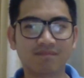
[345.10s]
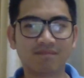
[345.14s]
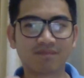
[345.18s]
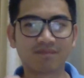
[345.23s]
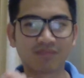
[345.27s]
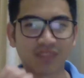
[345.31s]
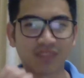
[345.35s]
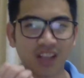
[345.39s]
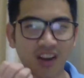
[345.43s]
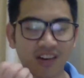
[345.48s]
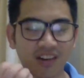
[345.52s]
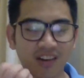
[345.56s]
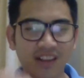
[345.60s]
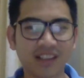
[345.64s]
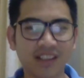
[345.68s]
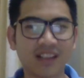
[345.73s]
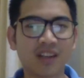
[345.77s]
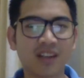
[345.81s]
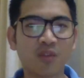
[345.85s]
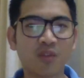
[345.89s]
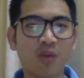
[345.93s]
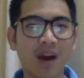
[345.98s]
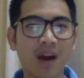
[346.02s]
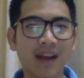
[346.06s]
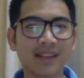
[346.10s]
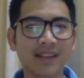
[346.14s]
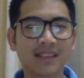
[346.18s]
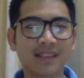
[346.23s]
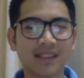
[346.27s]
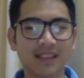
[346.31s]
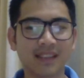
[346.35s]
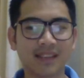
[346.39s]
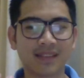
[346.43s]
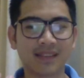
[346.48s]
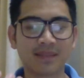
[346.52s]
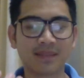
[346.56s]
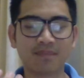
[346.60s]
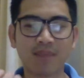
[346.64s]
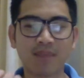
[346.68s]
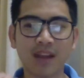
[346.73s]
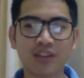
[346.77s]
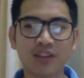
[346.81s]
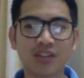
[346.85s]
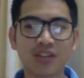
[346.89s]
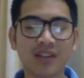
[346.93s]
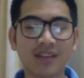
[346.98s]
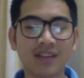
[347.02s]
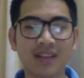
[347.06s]
theoretical wise. It
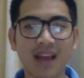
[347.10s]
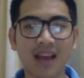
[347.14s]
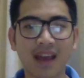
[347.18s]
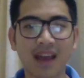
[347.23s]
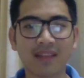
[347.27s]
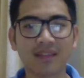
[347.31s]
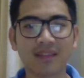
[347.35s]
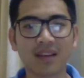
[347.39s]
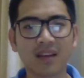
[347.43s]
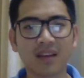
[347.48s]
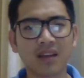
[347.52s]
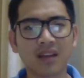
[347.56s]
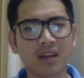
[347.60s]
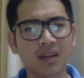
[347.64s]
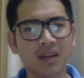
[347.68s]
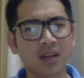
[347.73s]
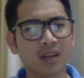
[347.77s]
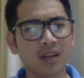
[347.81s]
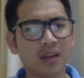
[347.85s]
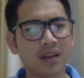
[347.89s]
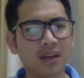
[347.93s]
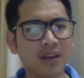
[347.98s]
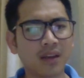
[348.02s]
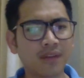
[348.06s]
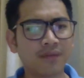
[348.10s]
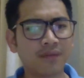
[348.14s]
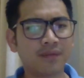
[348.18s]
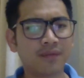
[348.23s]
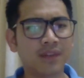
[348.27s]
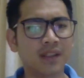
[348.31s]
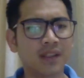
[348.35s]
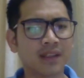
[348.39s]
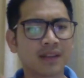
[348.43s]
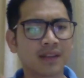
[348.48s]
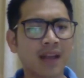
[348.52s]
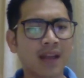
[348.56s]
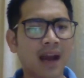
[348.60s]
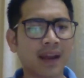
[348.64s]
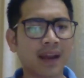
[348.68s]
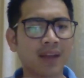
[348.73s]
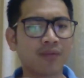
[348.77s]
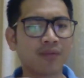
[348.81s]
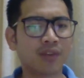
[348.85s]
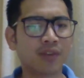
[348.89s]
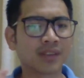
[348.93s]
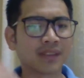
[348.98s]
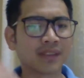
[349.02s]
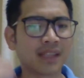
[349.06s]
mentioned that if the target
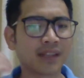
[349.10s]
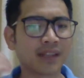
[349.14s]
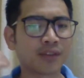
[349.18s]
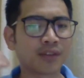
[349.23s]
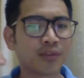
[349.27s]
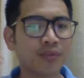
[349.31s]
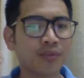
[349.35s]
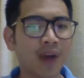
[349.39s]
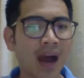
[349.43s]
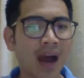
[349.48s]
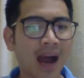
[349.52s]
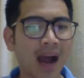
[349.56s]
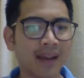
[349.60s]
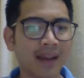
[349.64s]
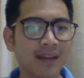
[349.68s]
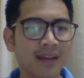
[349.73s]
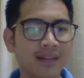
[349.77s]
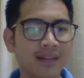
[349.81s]
was set too high,